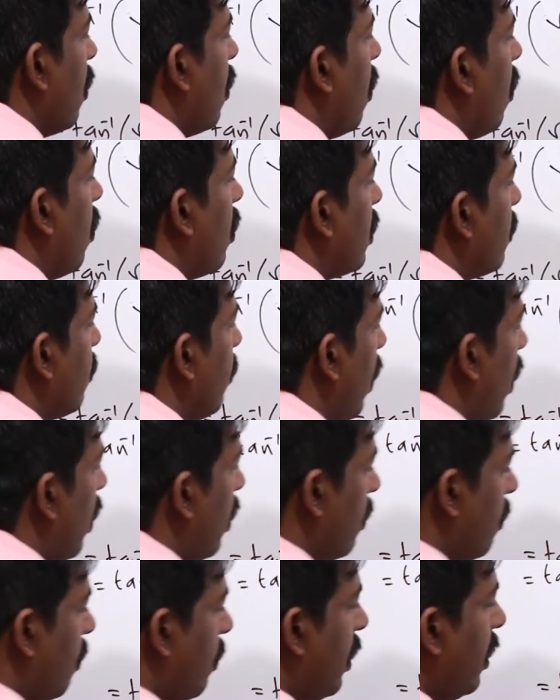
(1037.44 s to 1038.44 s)
all
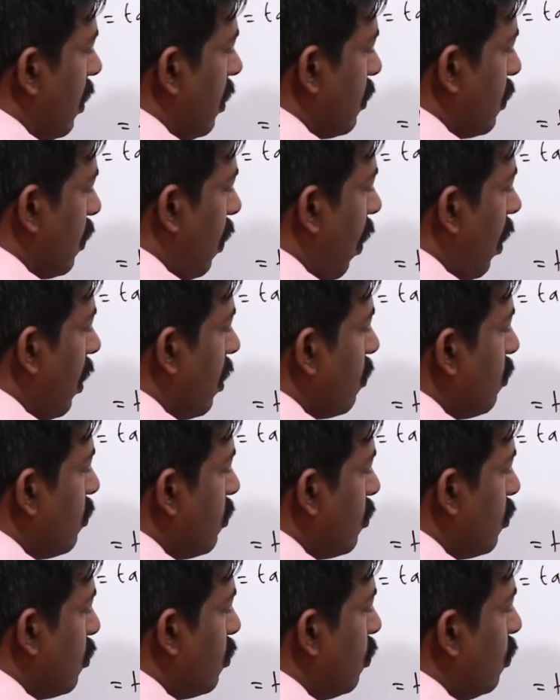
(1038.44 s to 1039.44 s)
divided by square
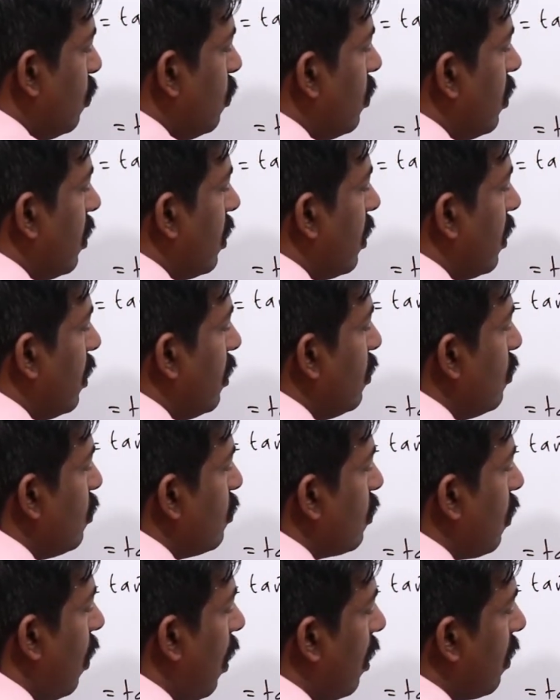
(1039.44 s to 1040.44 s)
root 2 into
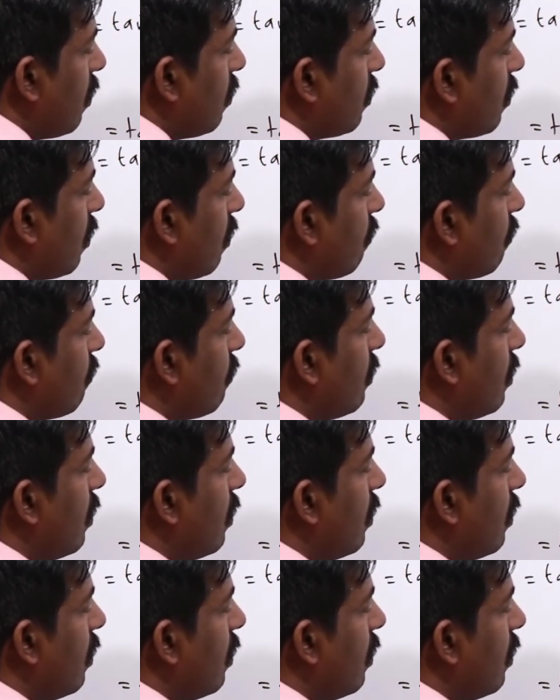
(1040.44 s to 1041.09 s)
square root of